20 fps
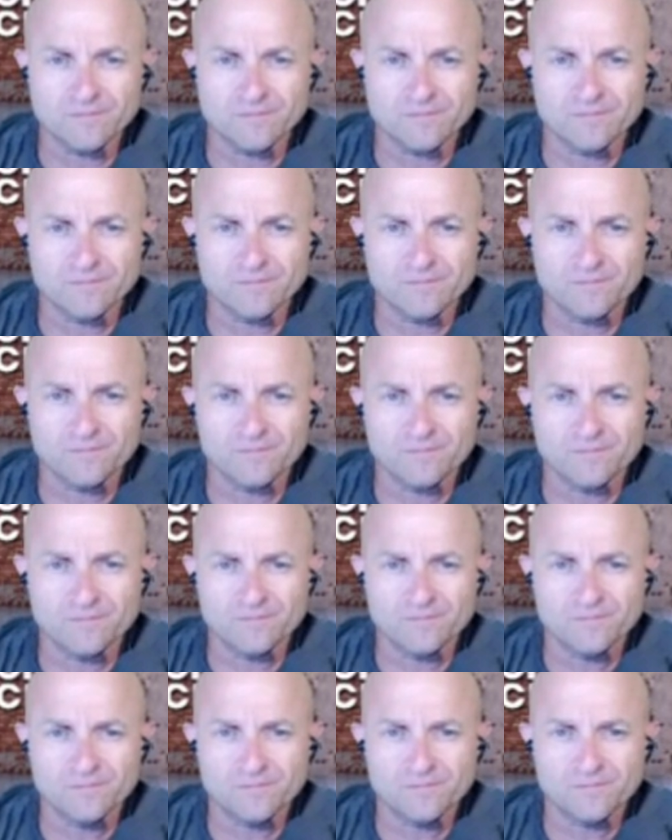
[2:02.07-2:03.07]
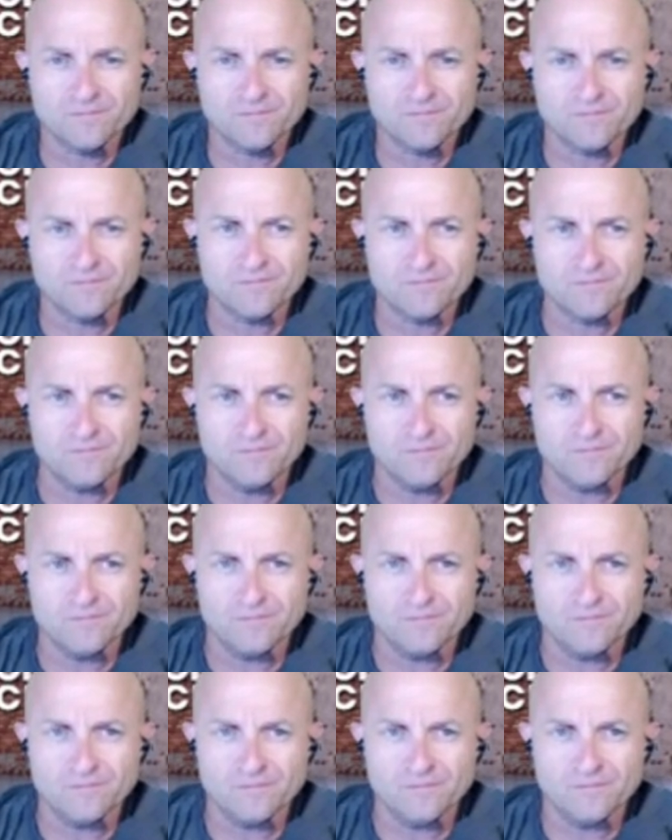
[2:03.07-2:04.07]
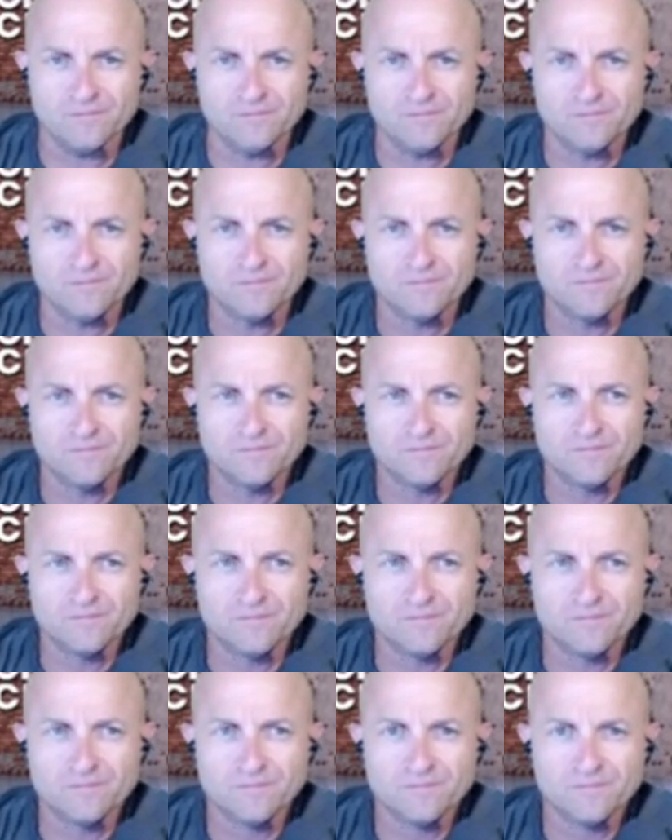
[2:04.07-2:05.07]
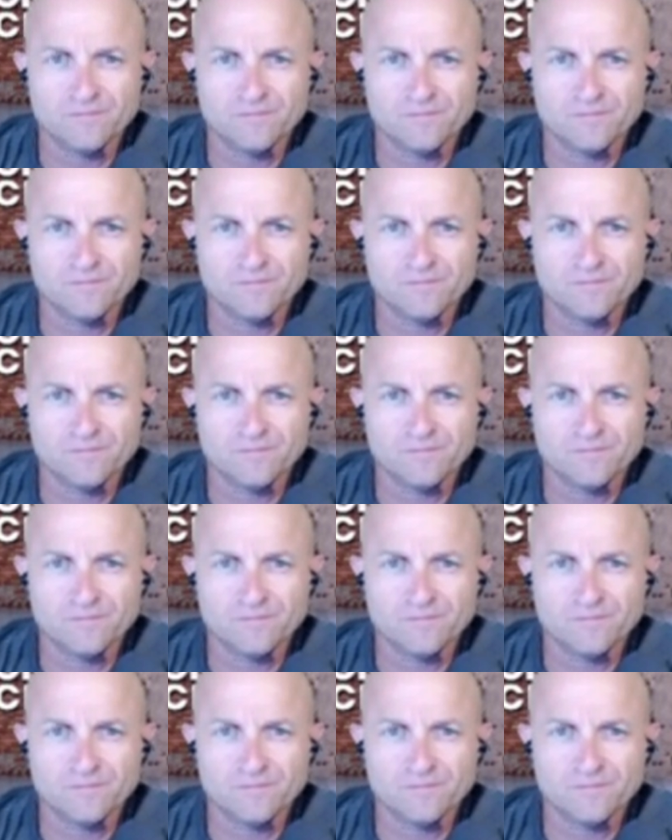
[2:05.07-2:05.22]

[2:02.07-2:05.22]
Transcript: (silent)